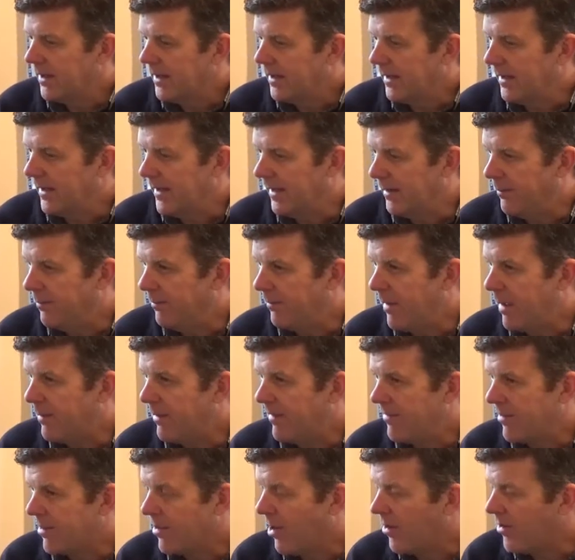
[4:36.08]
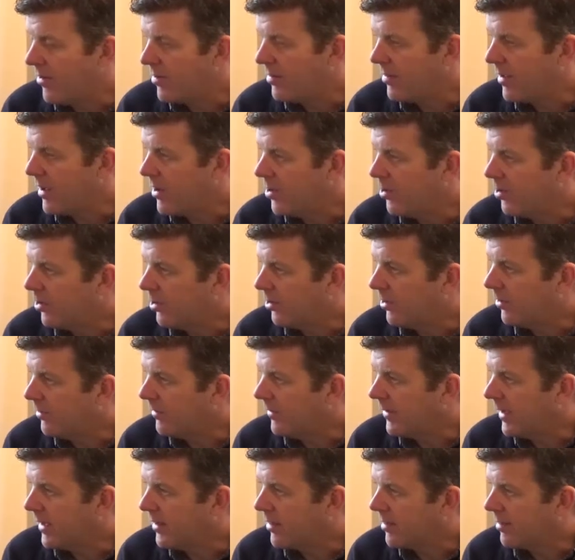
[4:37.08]
maybe if it's icy or
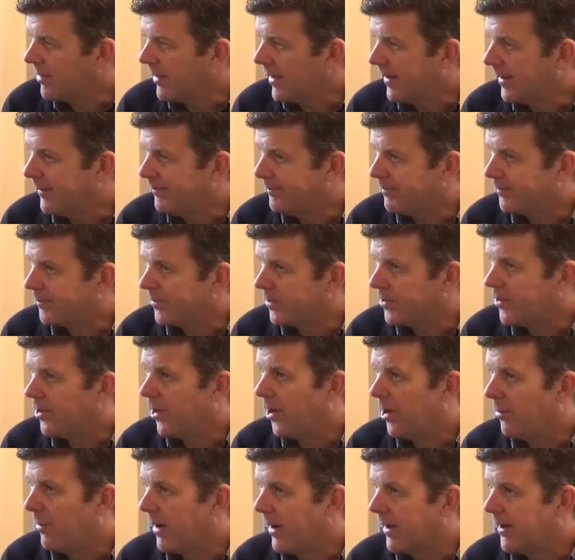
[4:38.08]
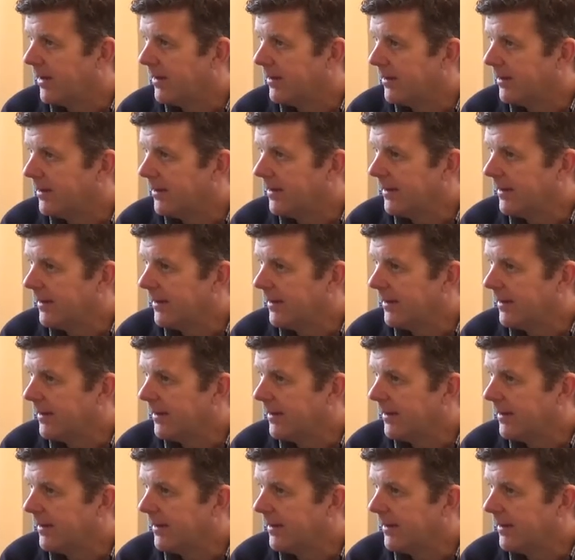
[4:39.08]
it's tarmac